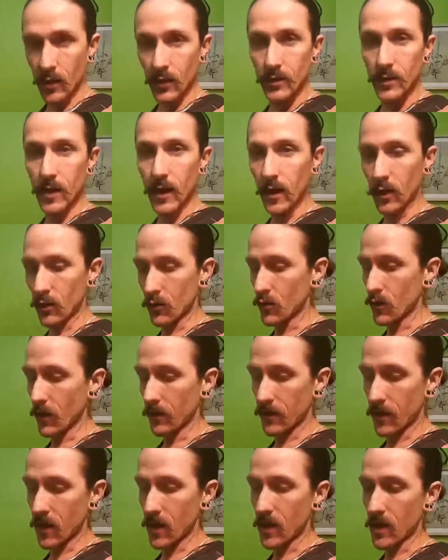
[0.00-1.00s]
So now I'm going to hook
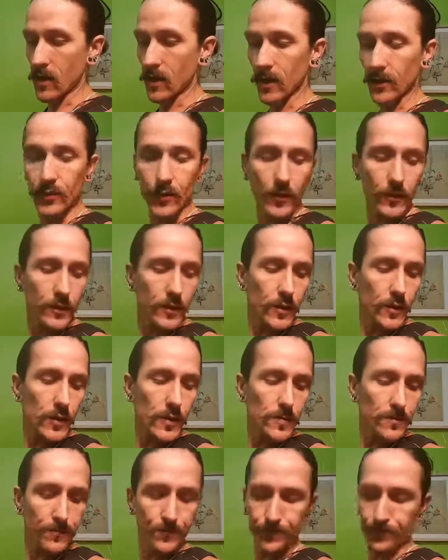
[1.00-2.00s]
up the electrodes to it.